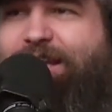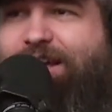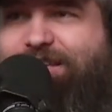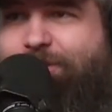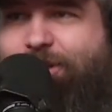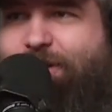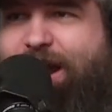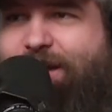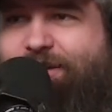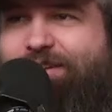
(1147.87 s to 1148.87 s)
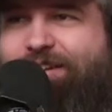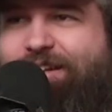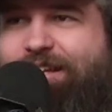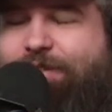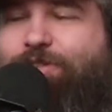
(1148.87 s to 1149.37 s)
contact with the ground.
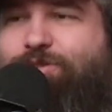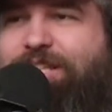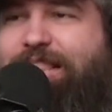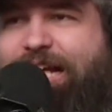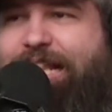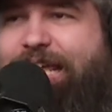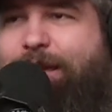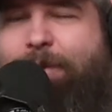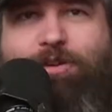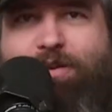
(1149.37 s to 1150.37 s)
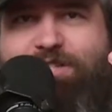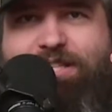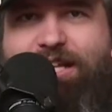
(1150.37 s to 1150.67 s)
If you see the clip, have you ever seen the